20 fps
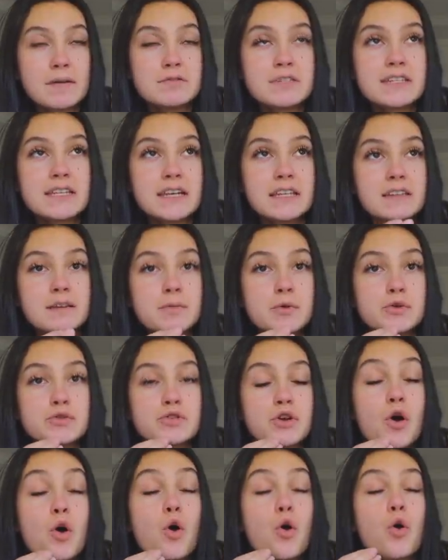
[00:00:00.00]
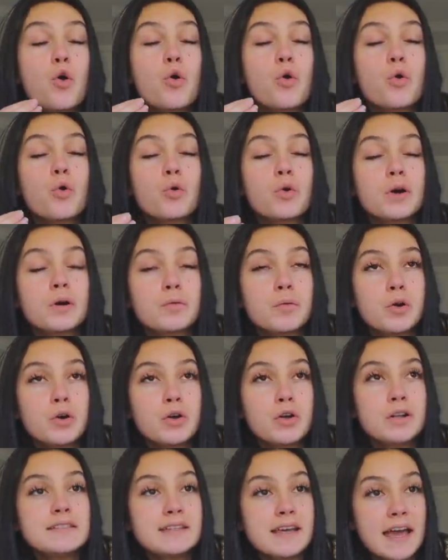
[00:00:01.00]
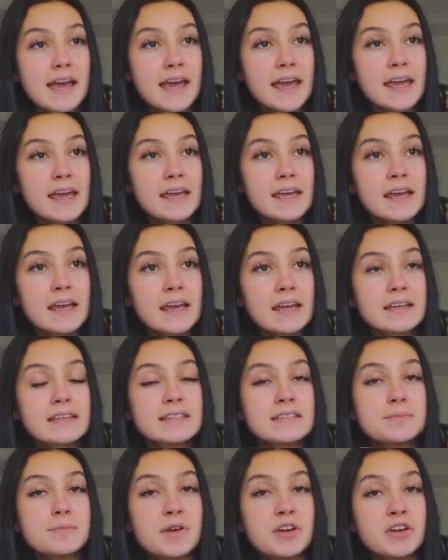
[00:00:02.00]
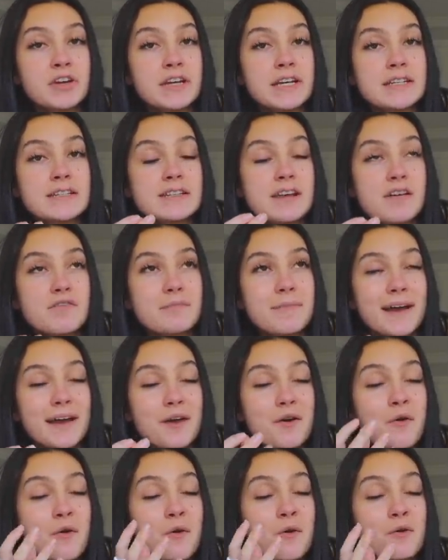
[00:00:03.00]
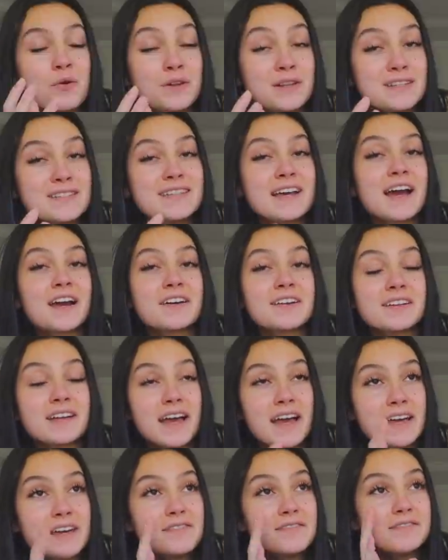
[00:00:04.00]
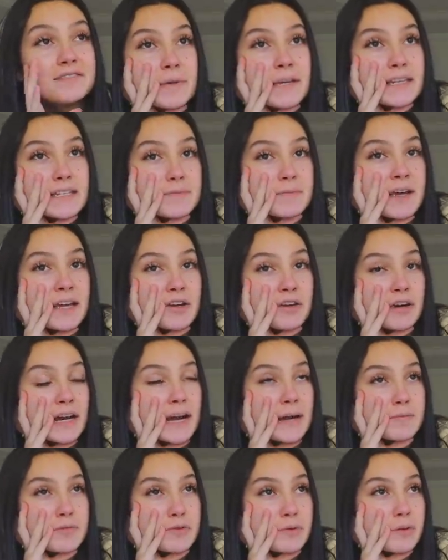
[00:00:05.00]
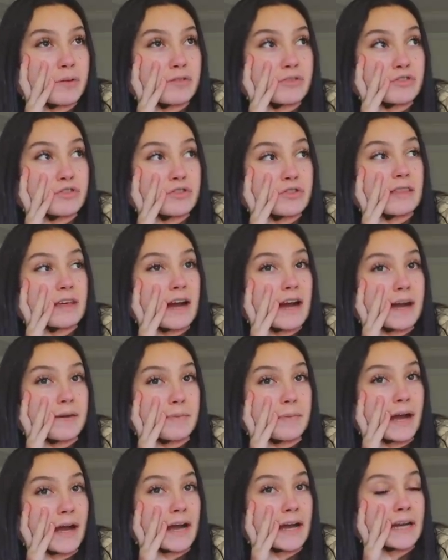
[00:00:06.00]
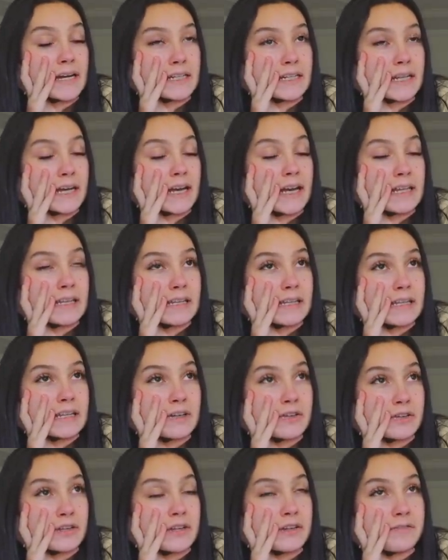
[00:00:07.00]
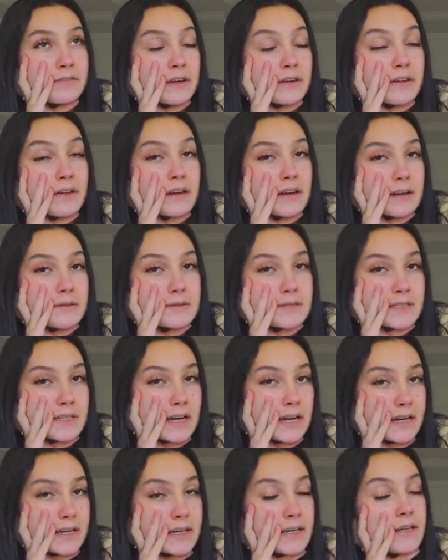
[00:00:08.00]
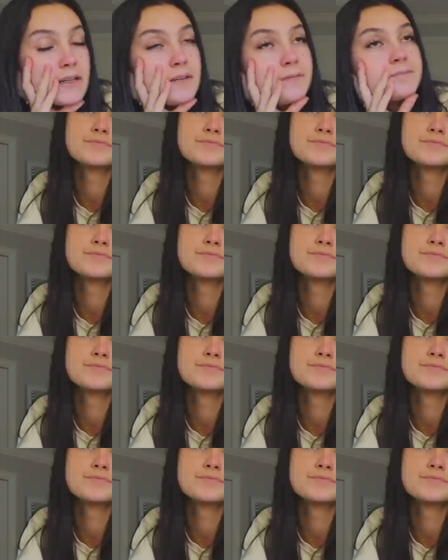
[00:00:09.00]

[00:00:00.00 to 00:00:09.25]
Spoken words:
it was like the most horrible day experience of my whole entire life, because my cramps were that bad. Like, I literally felt like I was dying.